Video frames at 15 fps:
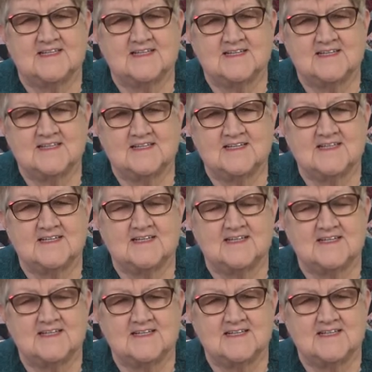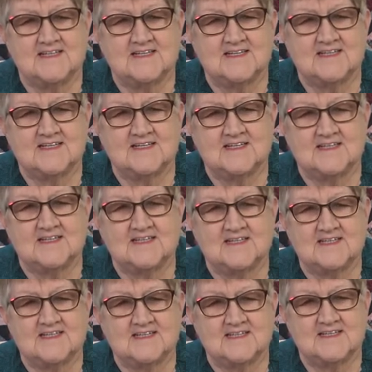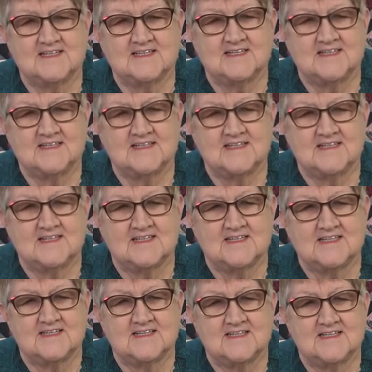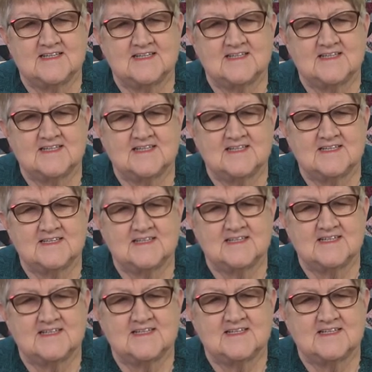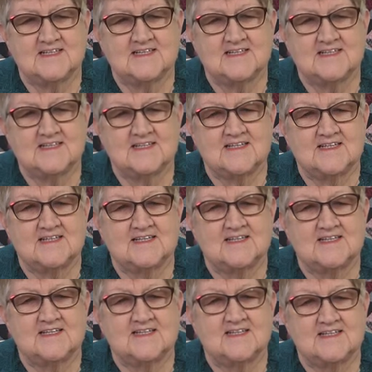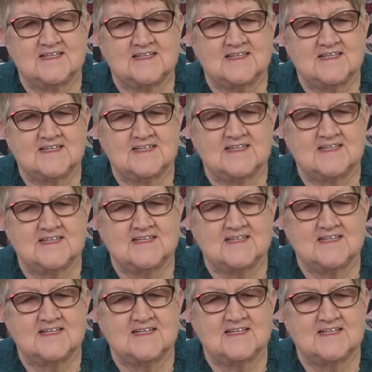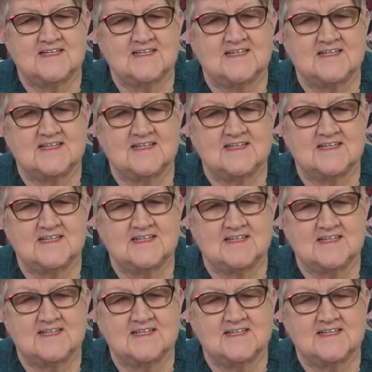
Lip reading: This person isn't speaking.